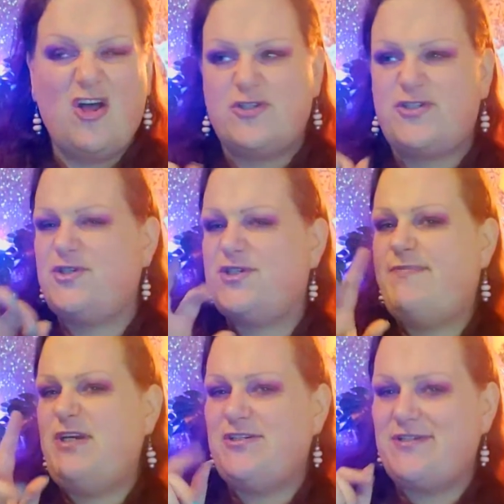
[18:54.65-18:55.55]

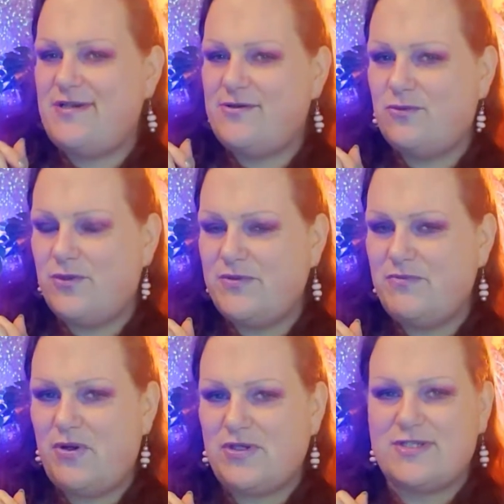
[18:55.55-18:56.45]
suspicious little wooden
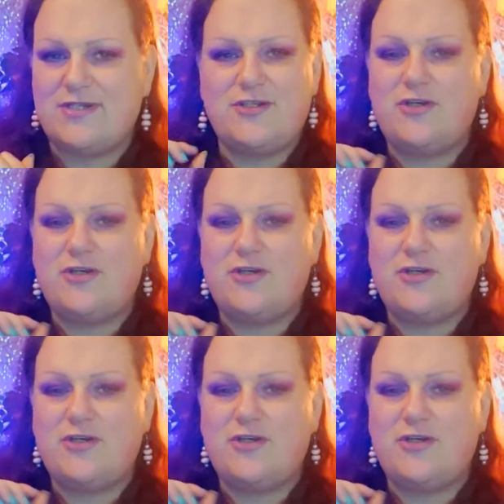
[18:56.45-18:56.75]
boxes.